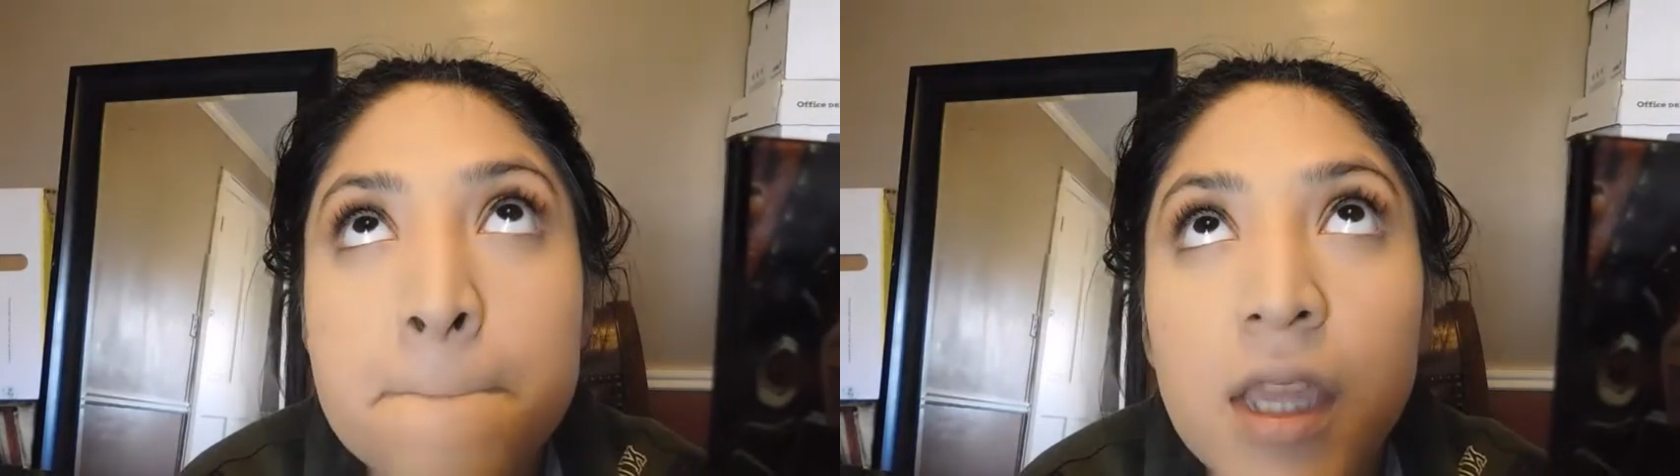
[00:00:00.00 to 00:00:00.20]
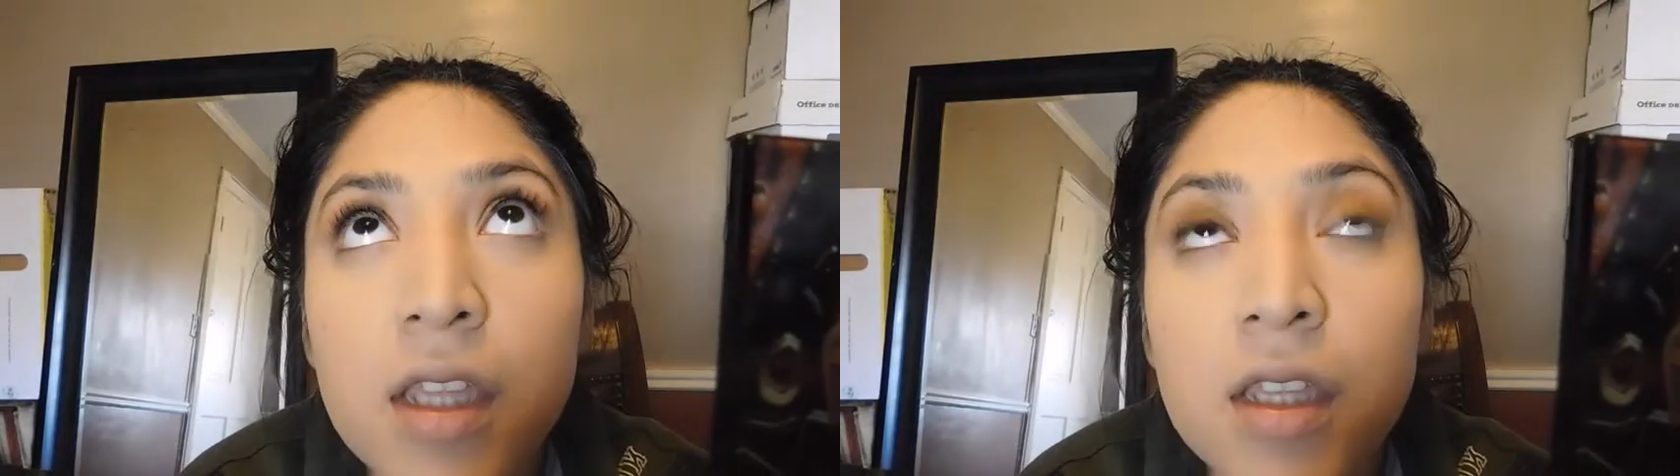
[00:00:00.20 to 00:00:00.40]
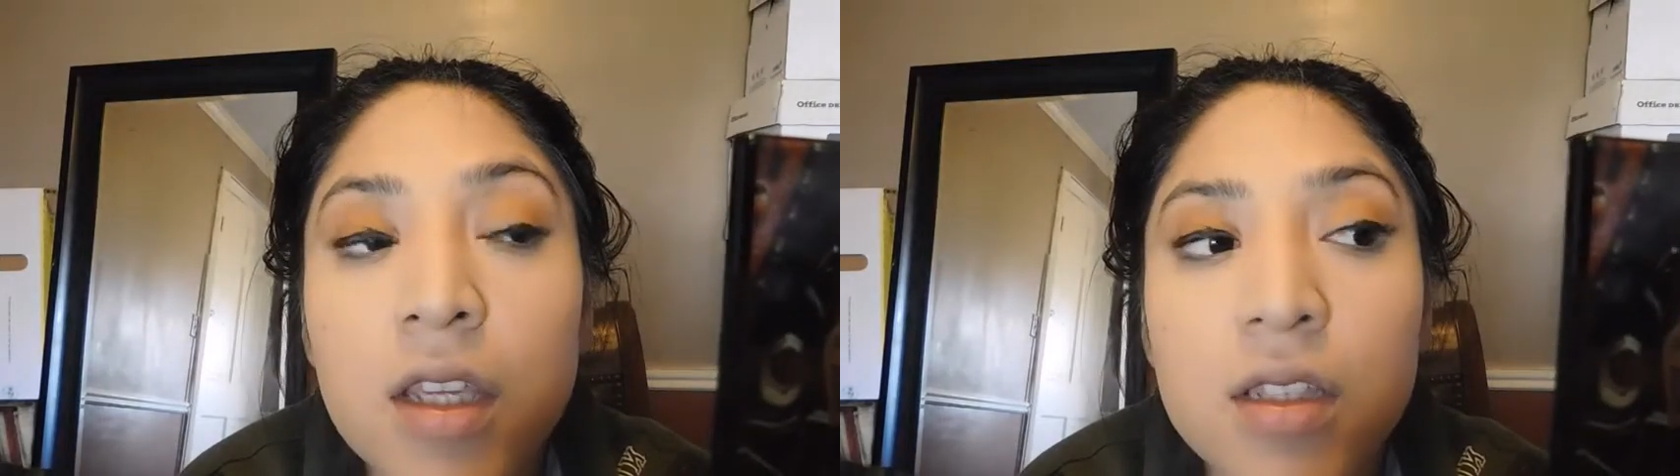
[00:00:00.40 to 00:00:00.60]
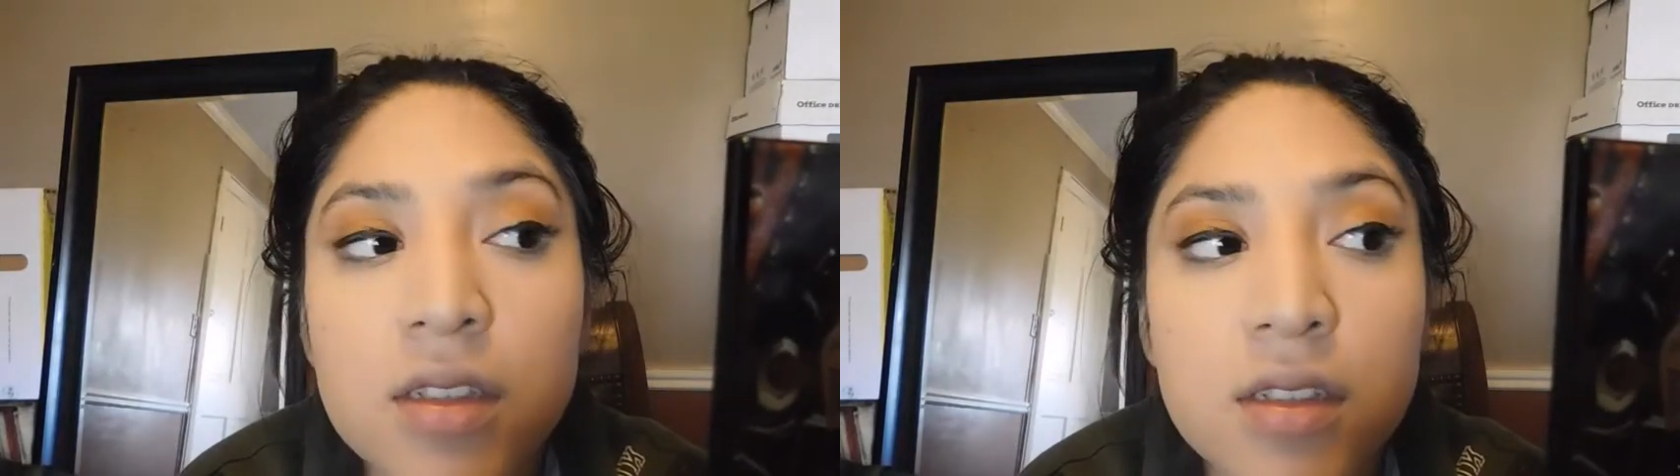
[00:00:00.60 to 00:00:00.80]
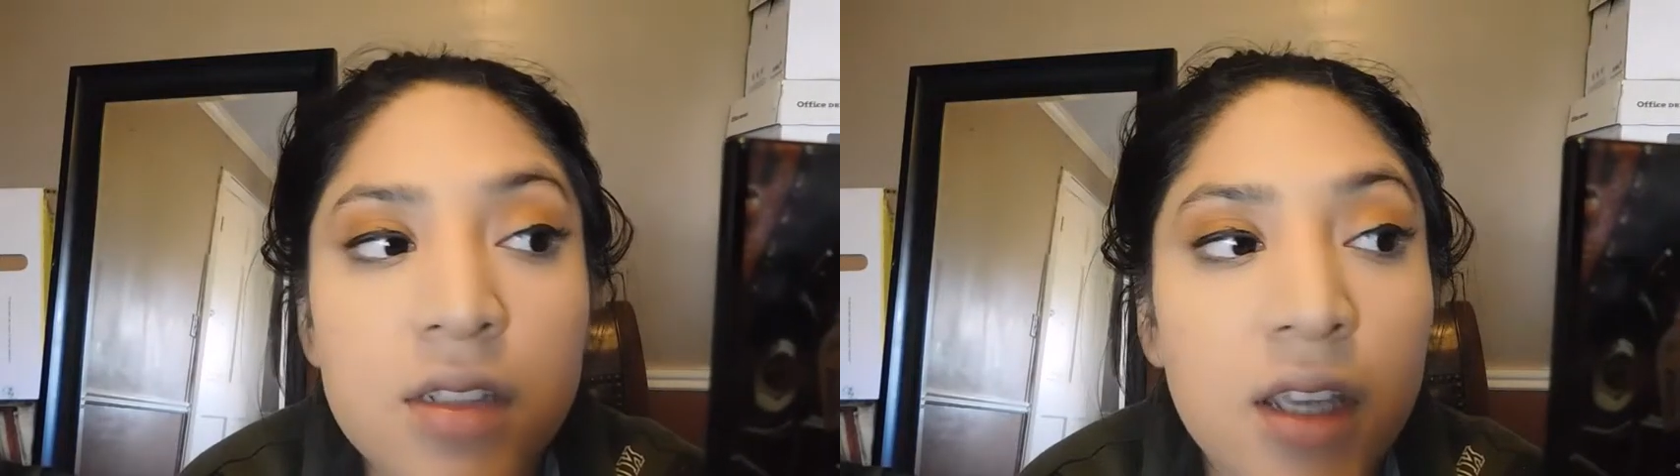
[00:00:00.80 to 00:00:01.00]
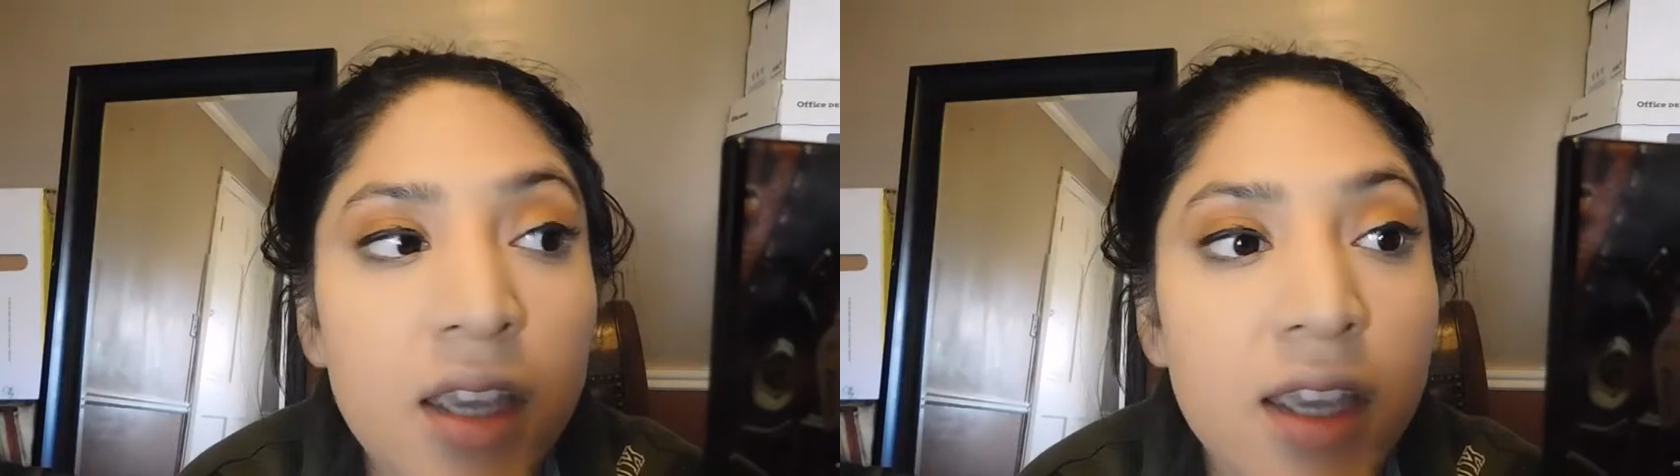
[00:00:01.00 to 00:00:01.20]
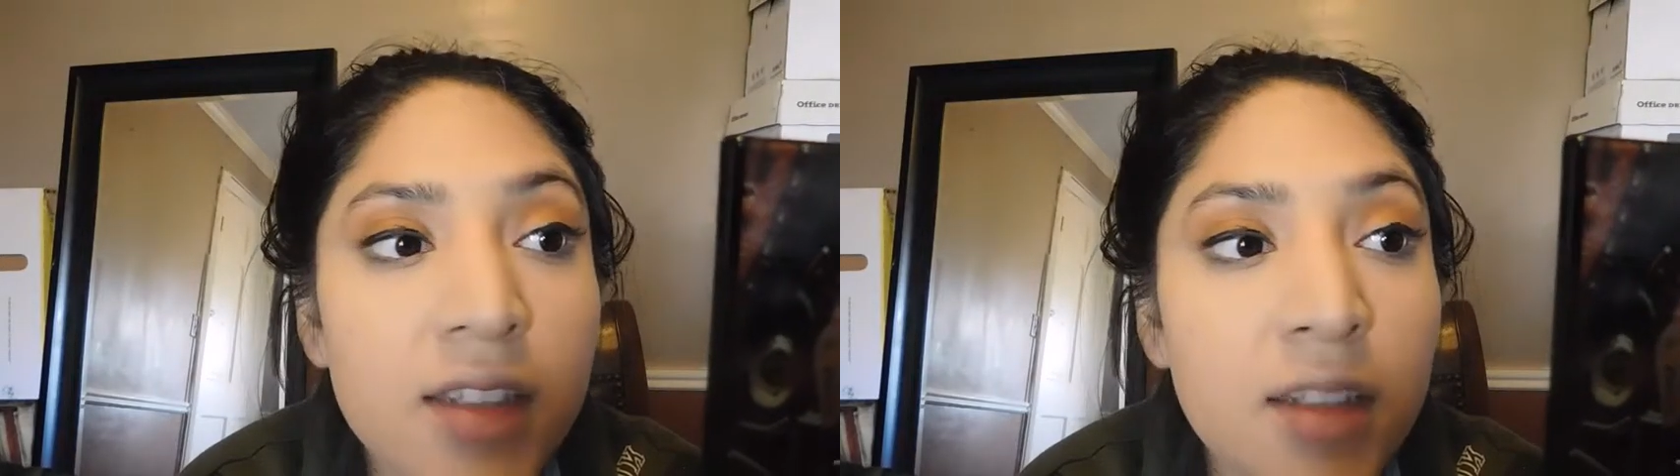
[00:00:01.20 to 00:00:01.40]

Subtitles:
Millions. And guess